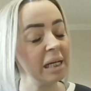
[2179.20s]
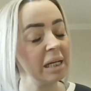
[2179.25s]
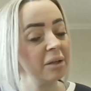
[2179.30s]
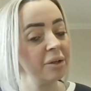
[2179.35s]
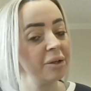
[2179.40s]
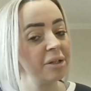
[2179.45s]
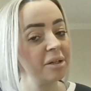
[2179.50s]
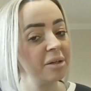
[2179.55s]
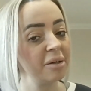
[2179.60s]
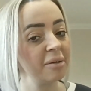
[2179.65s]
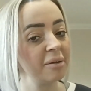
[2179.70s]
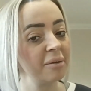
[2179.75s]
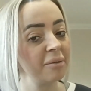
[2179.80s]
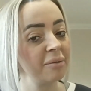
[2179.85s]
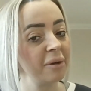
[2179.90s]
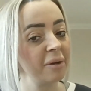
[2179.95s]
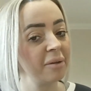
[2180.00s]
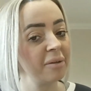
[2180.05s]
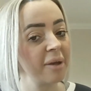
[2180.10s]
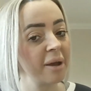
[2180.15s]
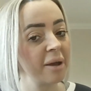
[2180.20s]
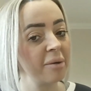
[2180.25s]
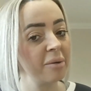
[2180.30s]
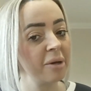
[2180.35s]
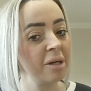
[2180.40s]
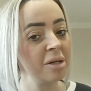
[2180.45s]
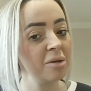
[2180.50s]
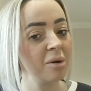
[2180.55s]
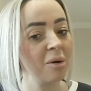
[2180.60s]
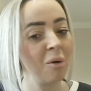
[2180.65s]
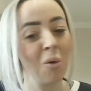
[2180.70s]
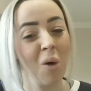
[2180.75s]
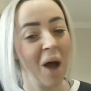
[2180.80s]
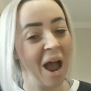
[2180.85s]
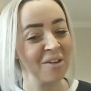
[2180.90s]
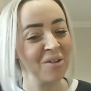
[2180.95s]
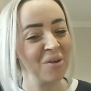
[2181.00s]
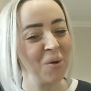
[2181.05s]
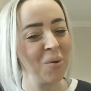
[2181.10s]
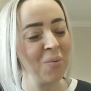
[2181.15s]
English as a first language or
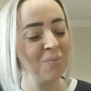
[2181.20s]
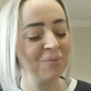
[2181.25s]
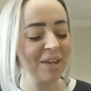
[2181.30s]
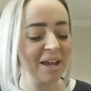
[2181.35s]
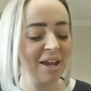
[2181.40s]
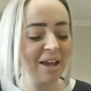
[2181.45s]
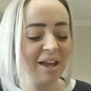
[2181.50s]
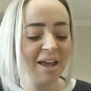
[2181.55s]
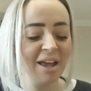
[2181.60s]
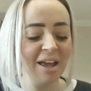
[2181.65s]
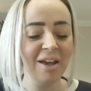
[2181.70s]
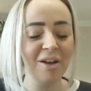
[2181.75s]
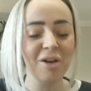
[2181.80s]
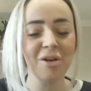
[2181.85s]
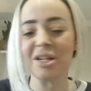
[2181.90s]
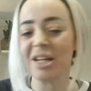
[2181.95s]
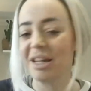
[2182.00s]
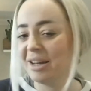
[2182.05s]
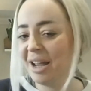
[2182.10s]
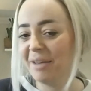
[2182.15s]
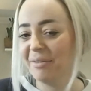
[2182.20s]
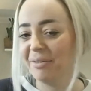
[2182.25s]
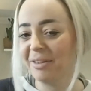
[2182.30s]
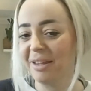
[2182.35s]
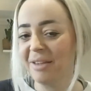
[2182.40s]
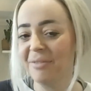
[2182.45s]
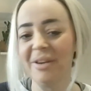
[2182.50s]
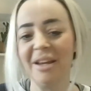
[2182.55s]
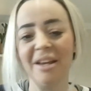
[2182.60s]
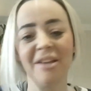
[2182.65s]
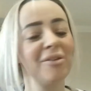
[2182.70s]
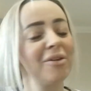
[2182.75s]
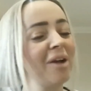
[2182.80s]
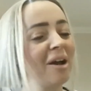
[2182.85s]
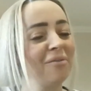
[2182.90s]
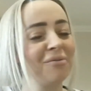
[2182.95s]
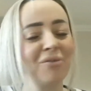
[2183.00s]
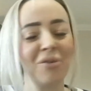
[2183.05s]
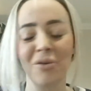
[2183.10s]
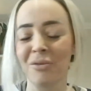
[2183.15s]
at all, who didn't have CVs, who
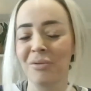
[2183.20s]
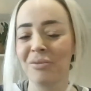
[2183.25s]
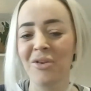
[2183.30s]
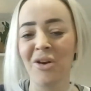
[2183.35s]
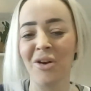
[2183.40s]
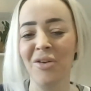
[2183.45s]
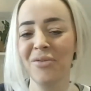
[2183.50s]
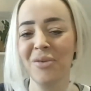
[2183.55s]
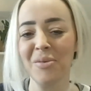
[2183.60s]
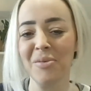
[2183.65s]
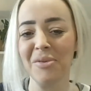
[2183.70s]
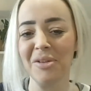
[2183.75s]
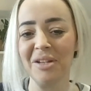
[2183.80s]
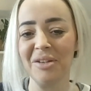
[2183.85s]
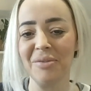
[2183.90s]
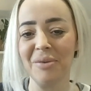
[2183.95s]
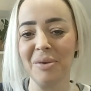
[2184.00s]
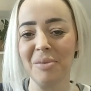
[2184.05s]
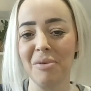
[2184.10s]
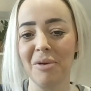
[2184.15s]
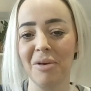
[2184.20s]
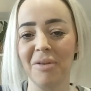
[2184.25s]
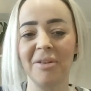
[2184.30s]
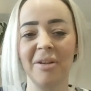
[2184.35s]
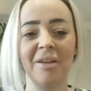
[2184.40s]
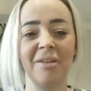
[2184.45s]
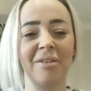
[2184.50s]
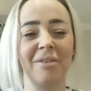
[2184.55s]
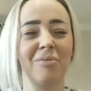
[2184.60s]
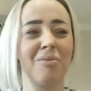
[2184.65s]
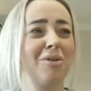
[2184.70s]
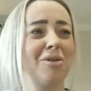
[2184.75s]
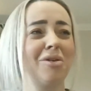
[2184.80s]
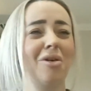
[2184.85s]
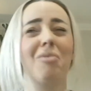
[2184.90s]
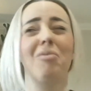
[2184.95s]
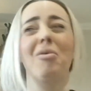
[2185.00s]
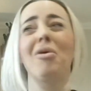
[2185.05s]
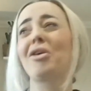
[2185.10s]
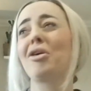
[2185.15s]
had no formal interview process, wouldn't know
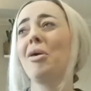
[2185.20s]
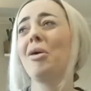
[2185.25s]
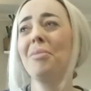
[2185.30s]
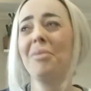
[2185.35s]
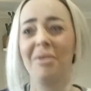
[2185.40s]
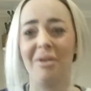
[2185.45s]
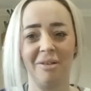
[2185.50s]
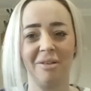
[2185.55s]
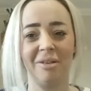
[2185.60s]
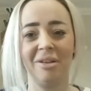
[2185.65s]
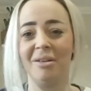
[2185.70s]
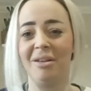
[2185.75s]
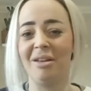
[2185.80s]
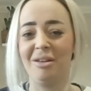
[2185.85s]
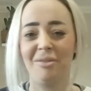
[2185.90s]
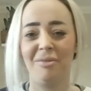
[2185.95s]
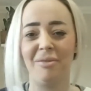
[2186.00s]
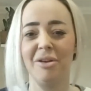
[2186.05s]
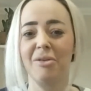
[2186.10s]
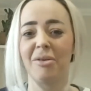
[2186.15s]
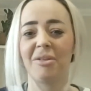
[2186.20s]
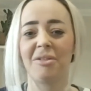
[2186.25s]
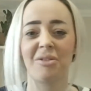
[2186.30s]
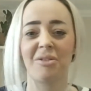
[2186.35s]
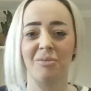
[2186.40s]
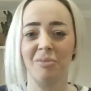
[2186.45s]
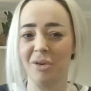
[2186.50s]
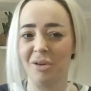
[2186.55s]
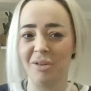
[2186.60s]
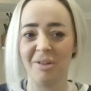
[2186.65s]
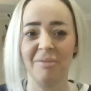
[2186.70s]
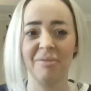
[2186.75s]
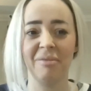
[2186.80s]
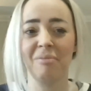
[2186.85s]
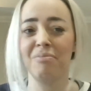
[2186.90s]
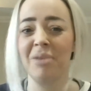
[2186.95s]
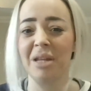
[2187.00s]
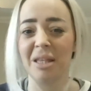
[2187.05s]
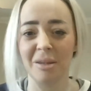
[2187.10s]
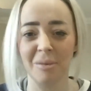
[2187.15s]
what a competency interview question was if
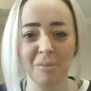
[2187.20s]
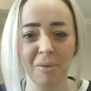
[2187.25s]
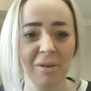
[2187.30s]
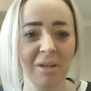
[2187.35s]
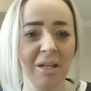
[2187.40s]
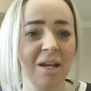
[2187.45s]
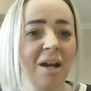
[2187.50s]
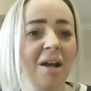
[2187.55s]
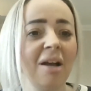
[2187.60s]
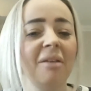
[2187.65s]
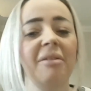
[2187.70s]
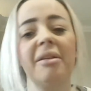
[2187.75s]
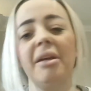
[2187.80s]
it bit them on the arse.